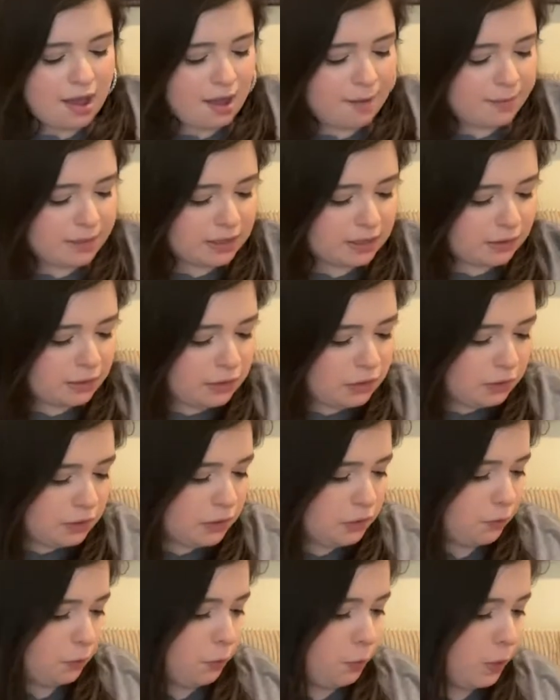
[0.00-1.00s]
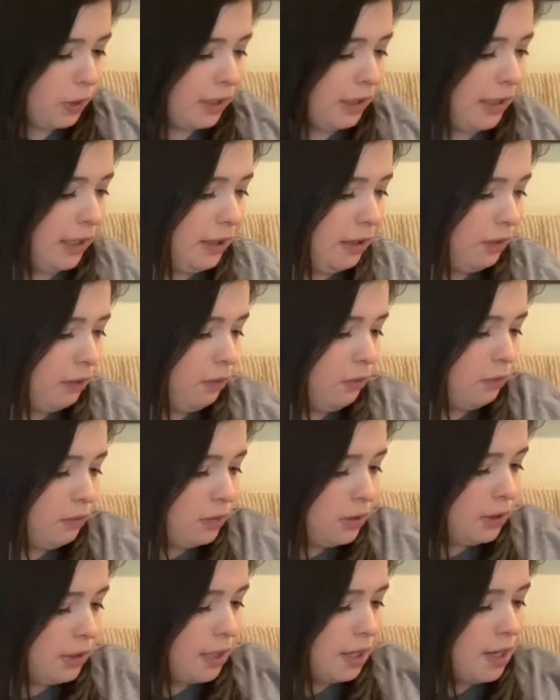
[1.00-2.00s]
So this one's really
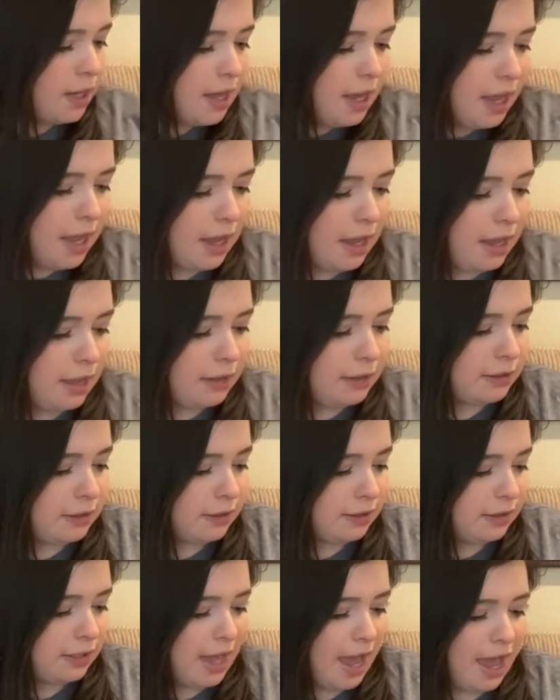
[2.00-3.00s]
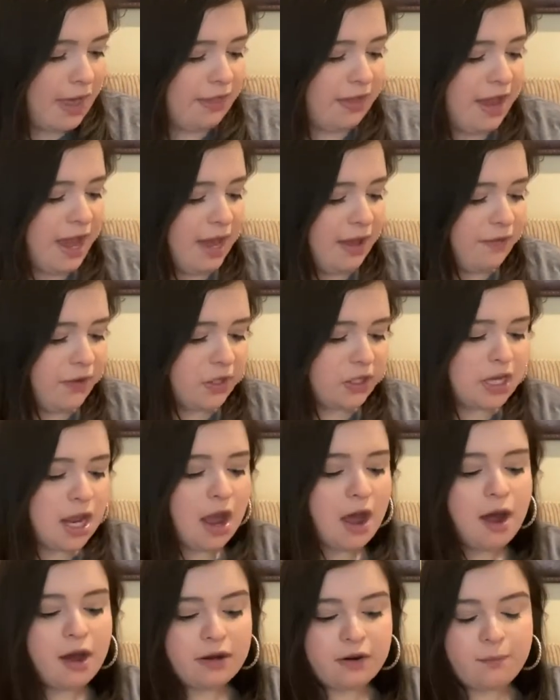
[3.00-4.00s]
cute, and yeah, they have a
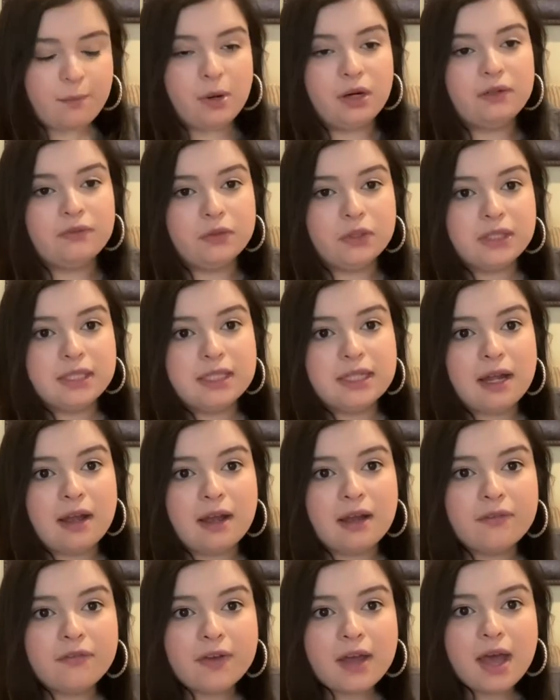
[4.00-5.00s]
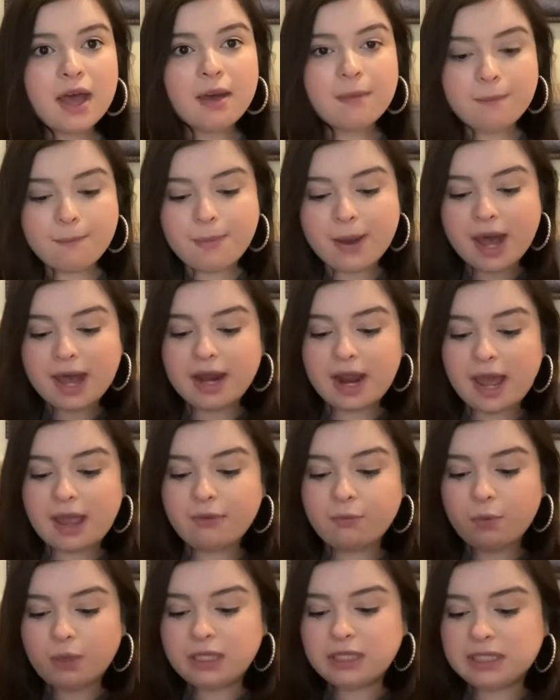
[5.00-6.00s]
ton of Marvel stuff, but I
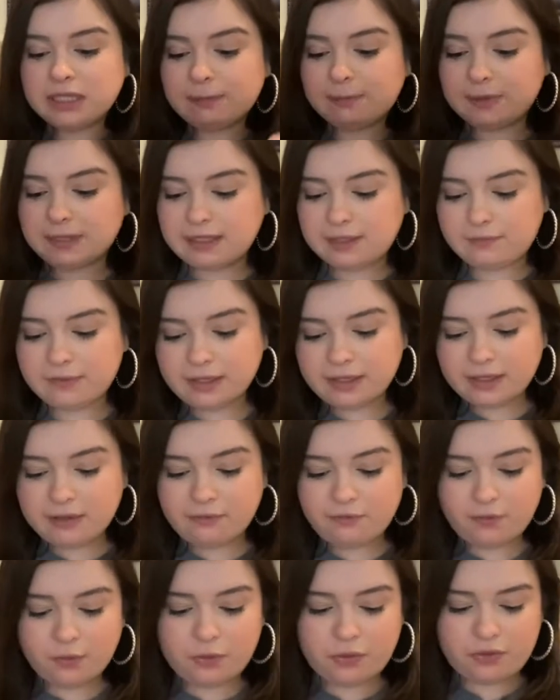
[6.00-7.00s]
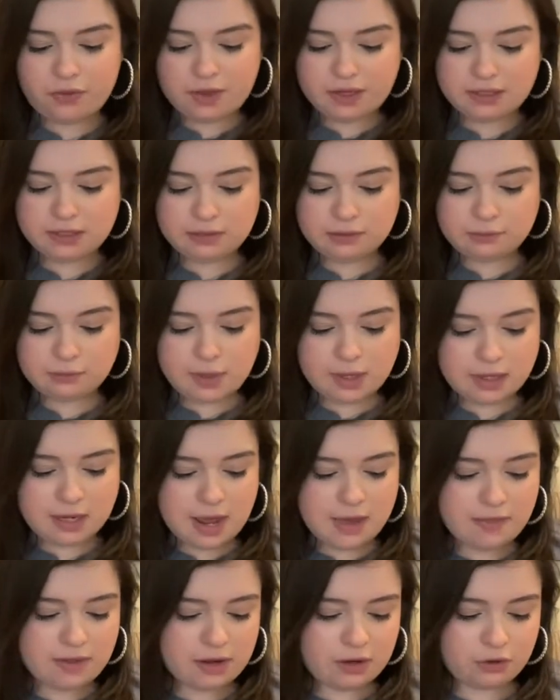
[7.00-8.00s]
went specifically for this one,
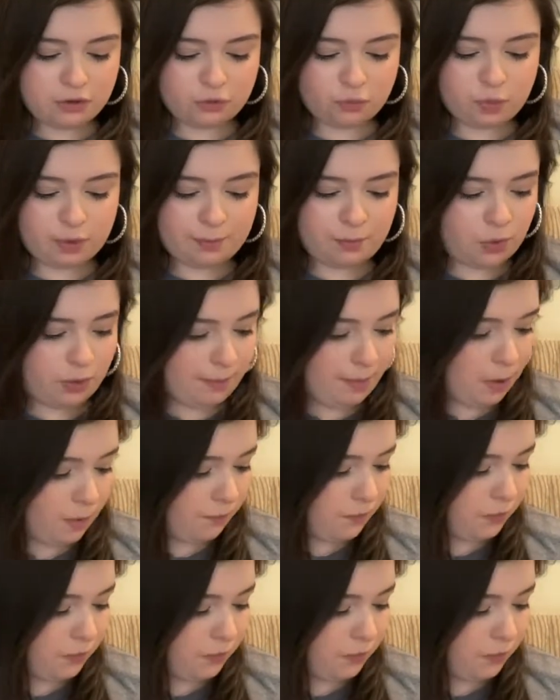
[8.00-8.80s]
and then there's one more Marvel